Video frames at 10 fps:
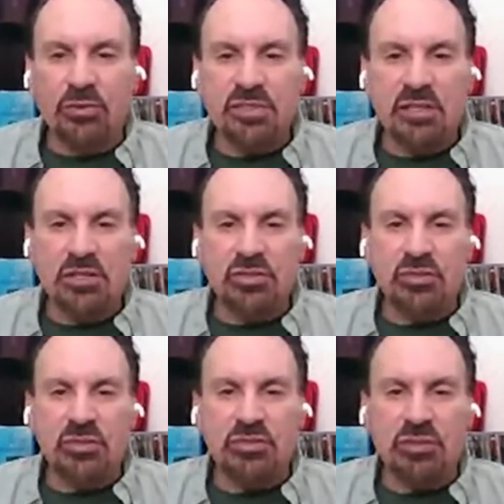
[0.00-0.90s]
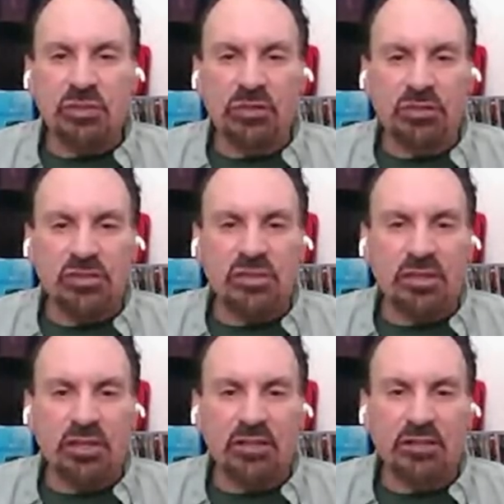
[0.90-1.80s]
other skin issues, you can
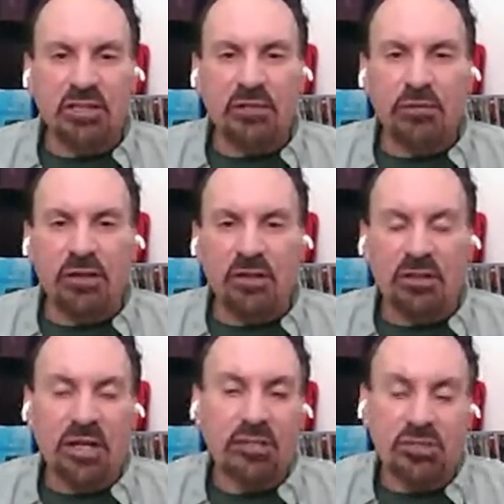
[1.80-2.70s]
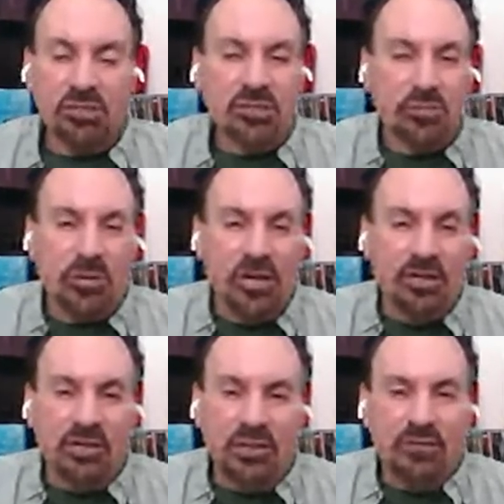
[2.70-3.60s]
just cut a leaf and you can actually just apply
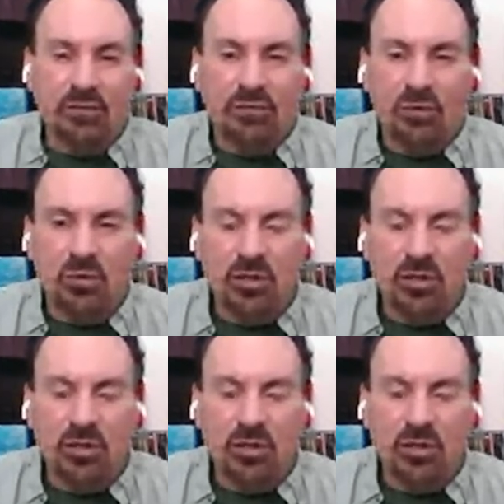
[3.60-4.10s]
the leaf if you